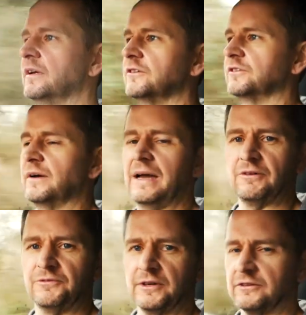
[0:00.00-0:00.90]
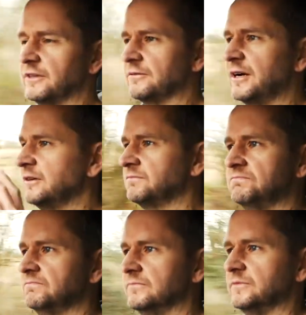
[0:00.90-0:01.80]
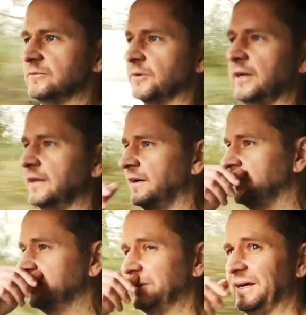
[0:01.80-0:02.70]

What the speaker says: So how it feels on the road, really nice.